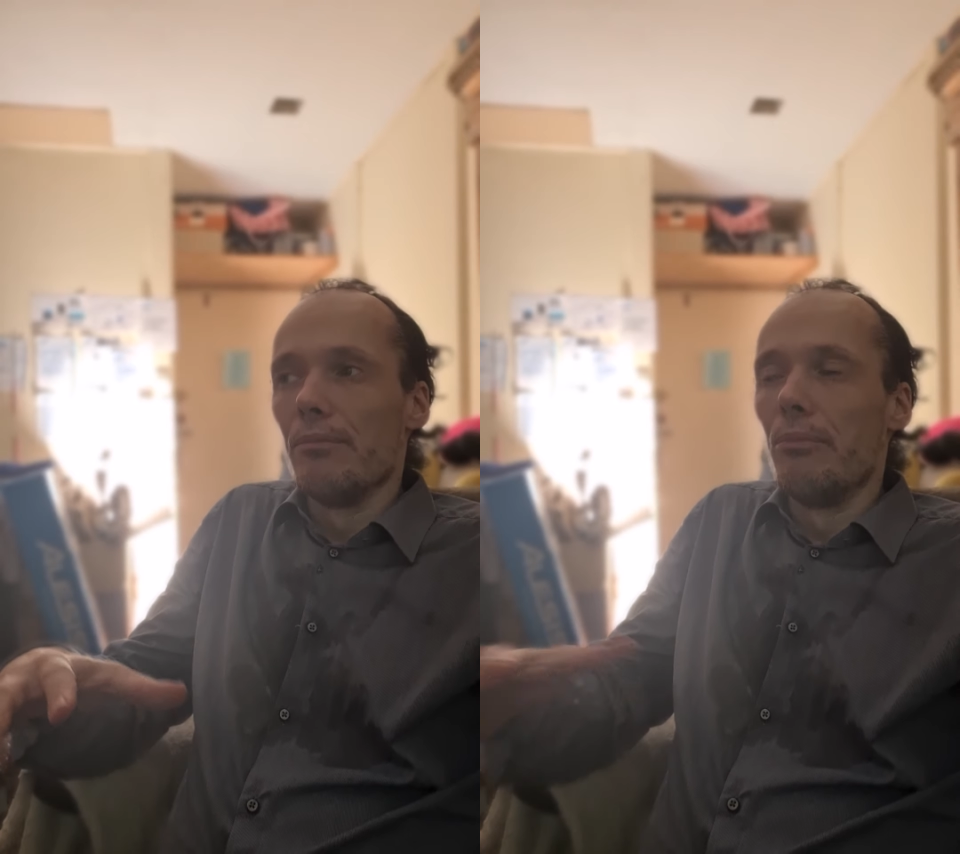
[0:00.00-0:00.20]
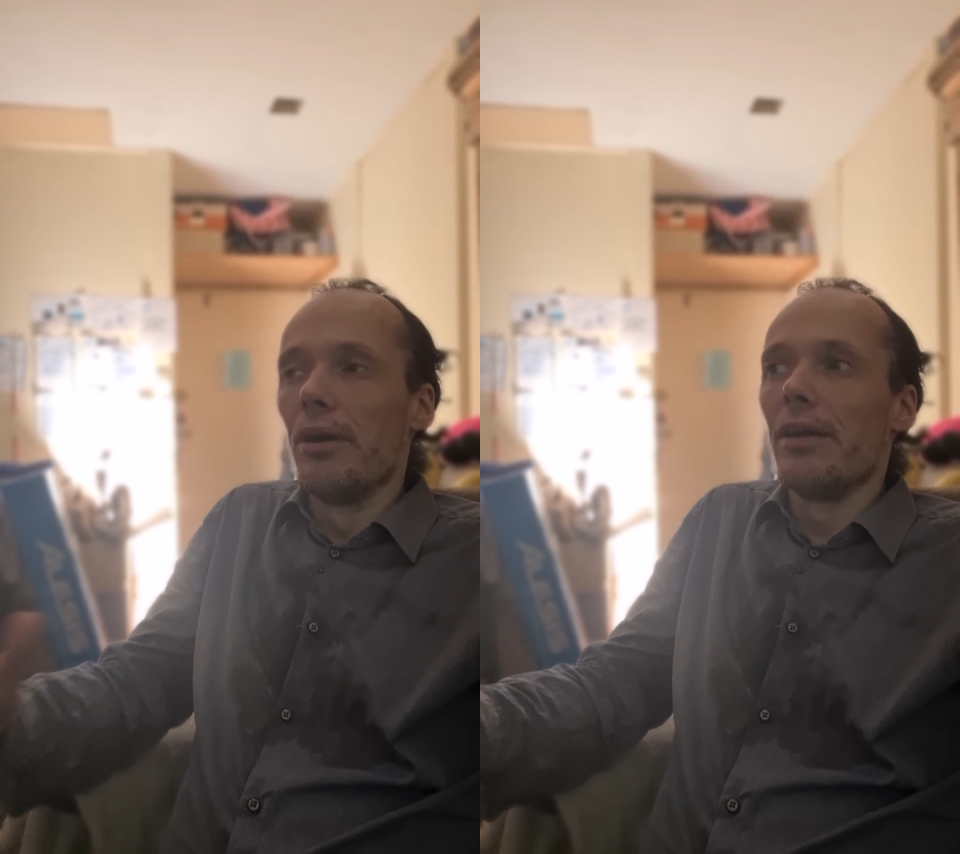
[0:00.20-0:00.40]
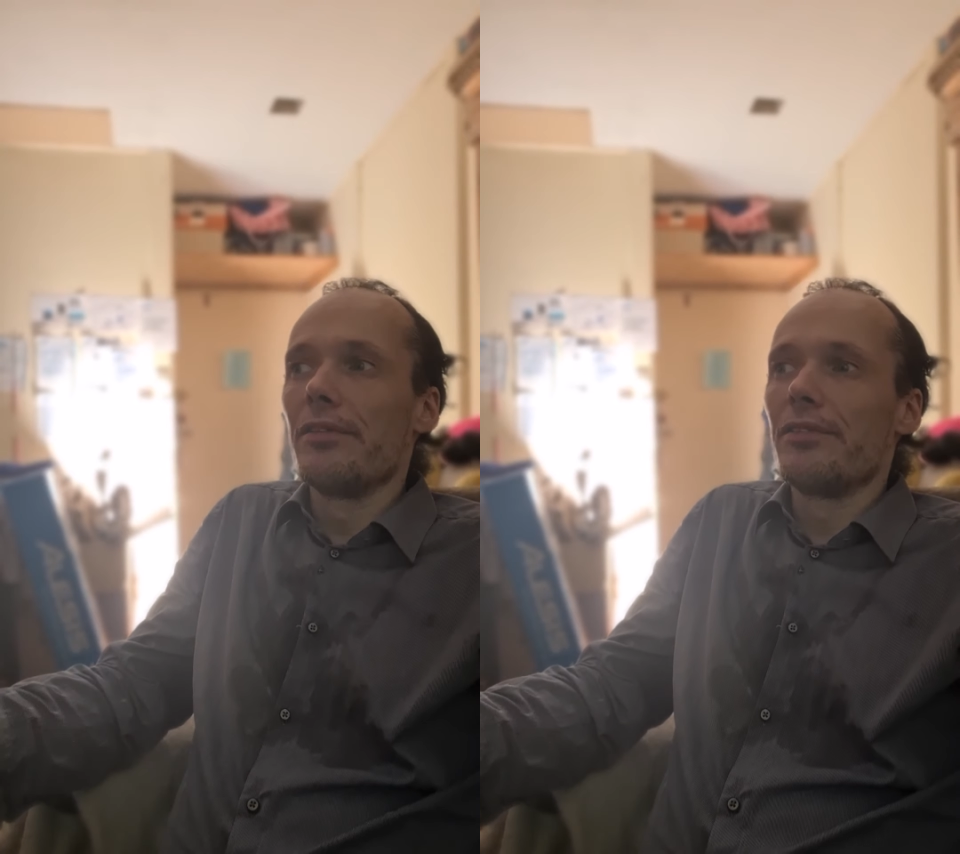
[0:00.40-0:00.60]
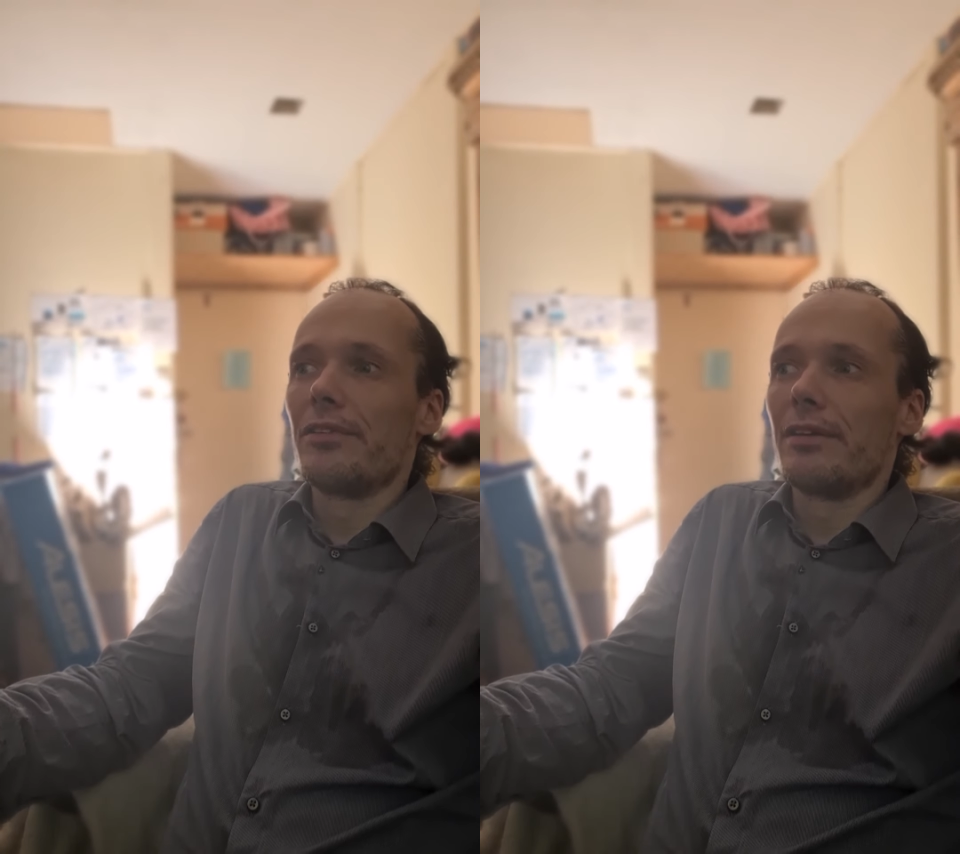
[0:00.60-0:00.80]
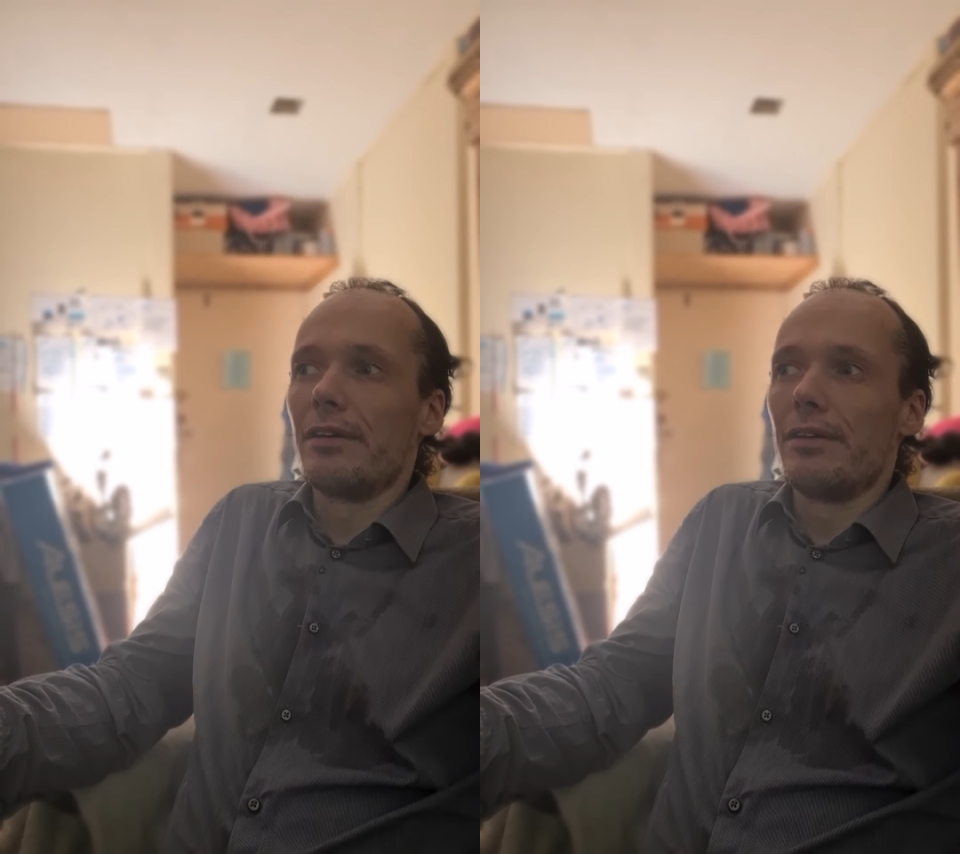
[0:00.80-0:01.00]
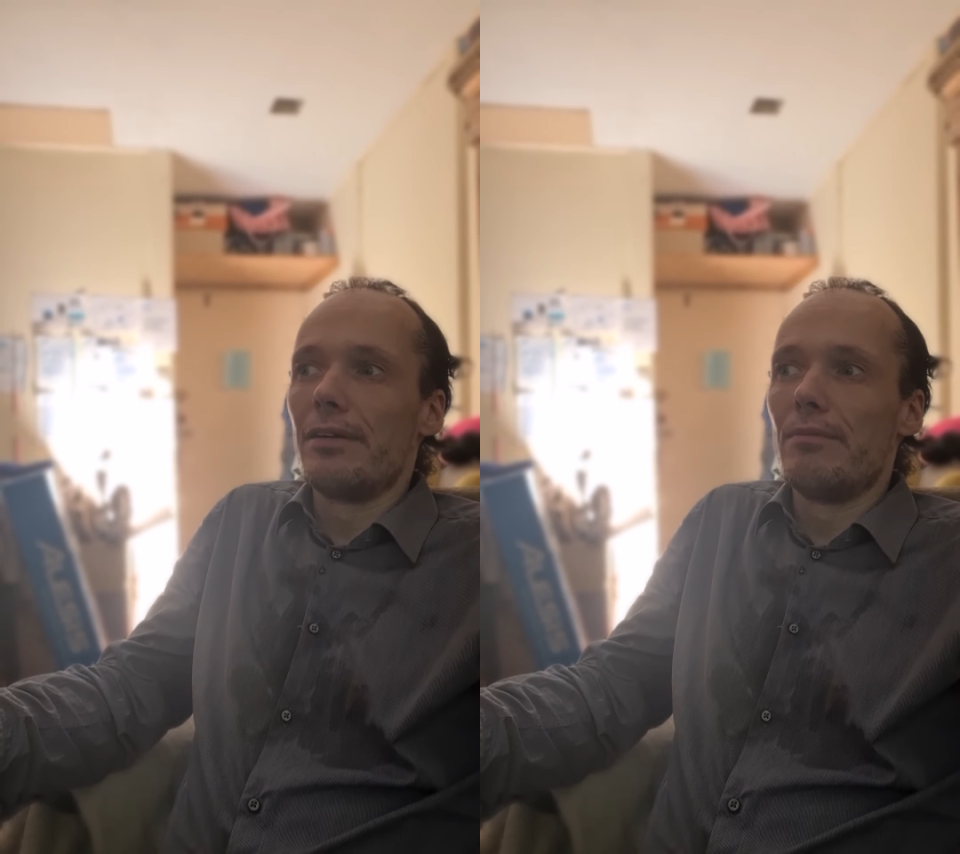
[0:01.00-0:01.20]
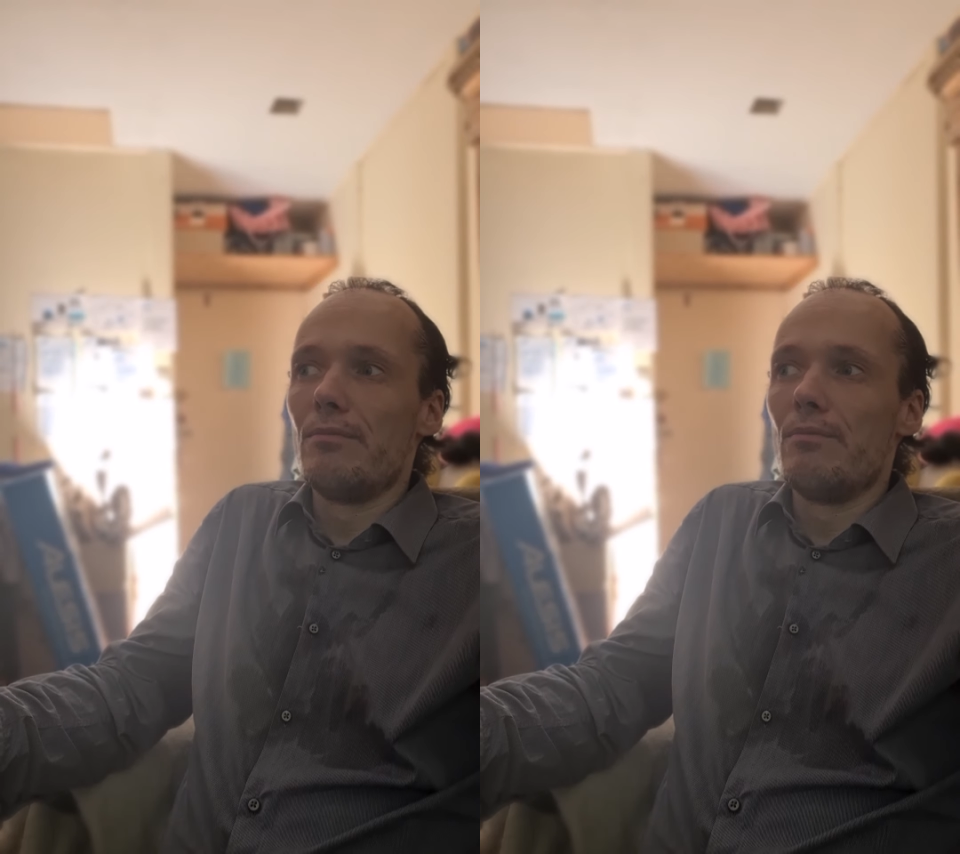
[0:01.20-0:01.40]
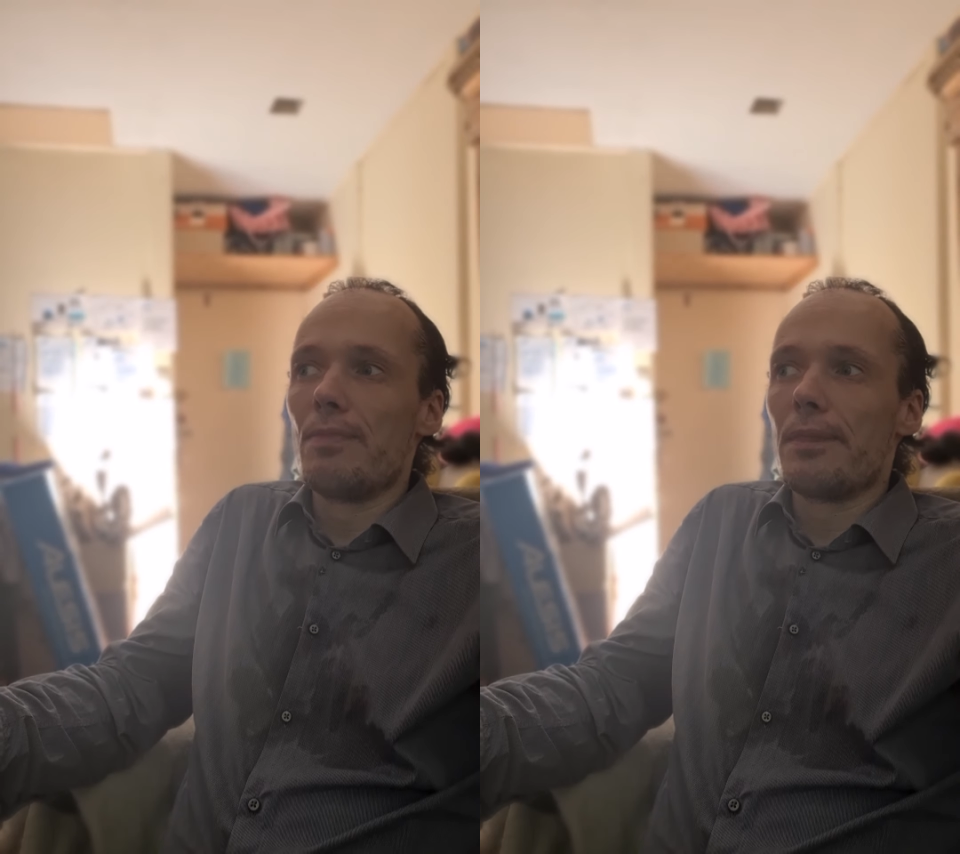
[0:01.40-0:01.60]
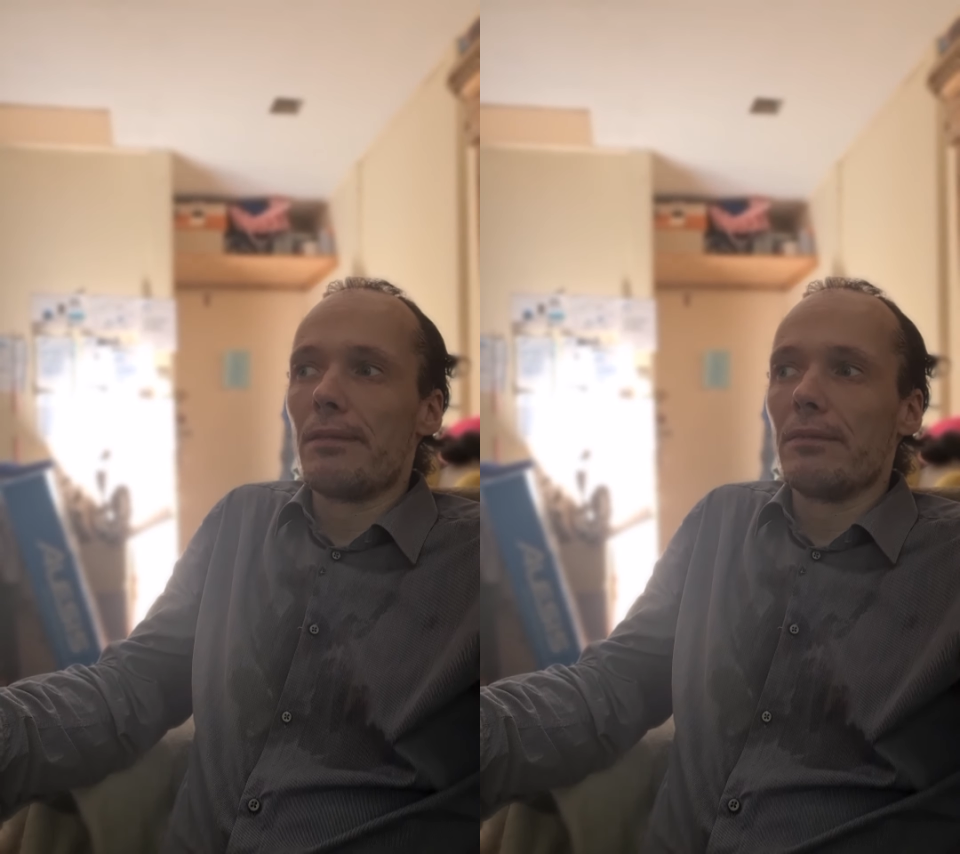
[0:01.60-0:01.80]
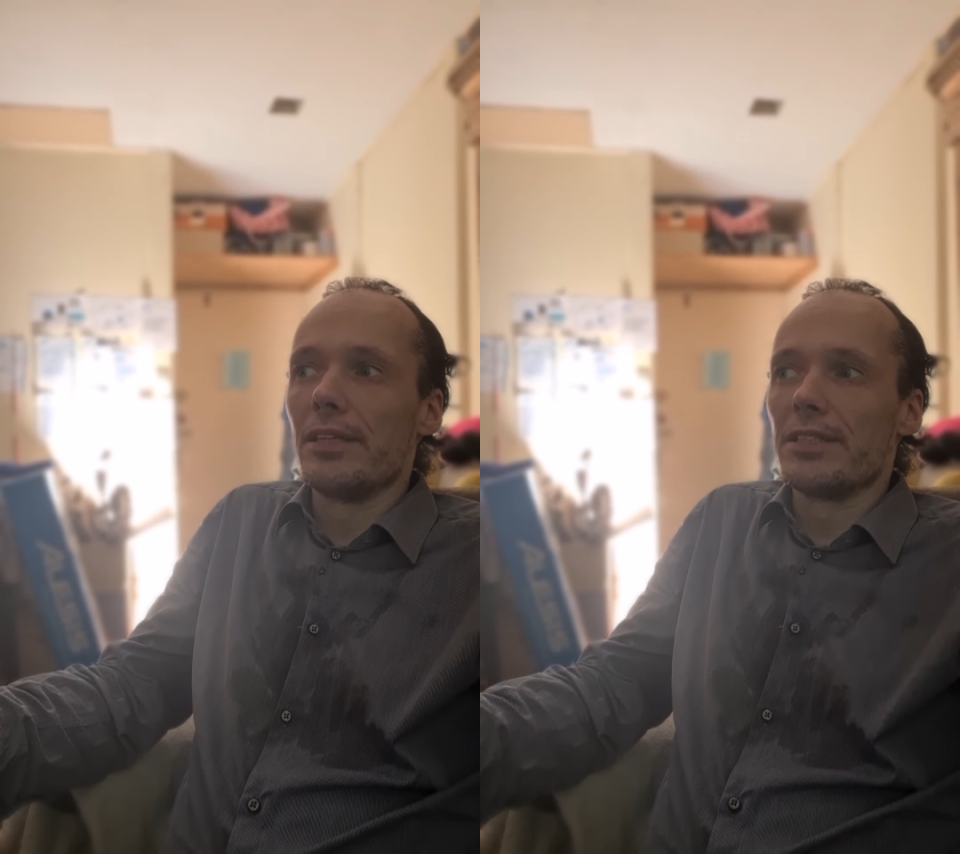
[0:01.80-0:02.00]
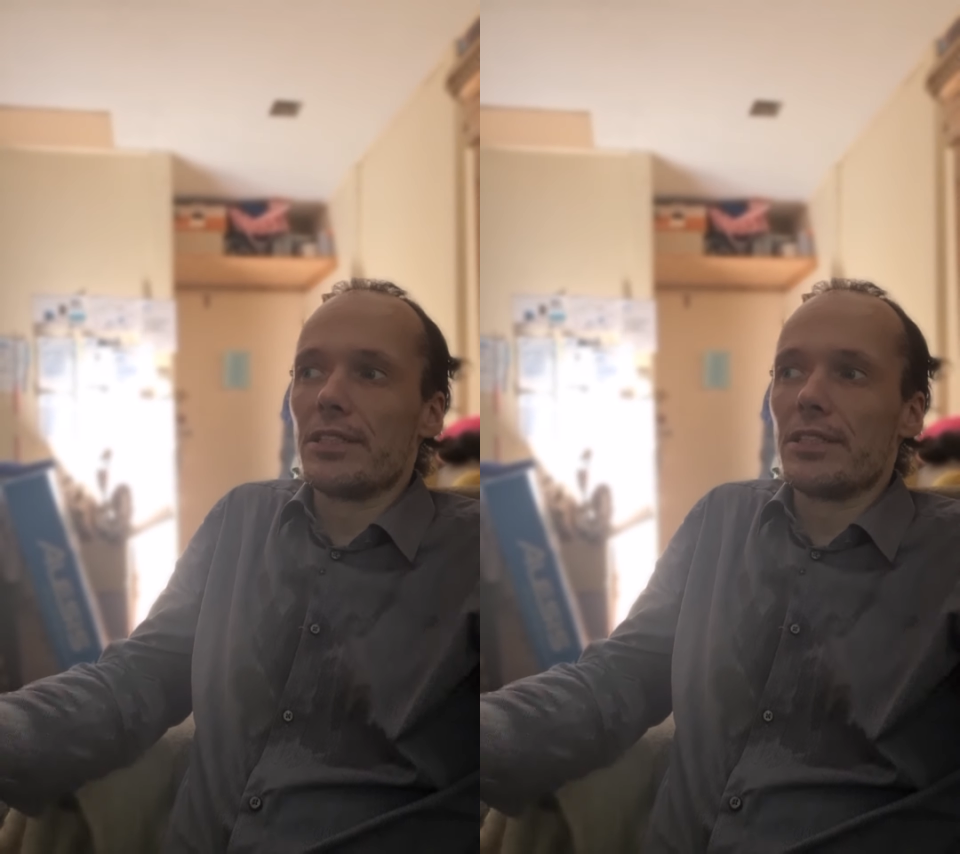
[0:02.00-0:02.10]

but let's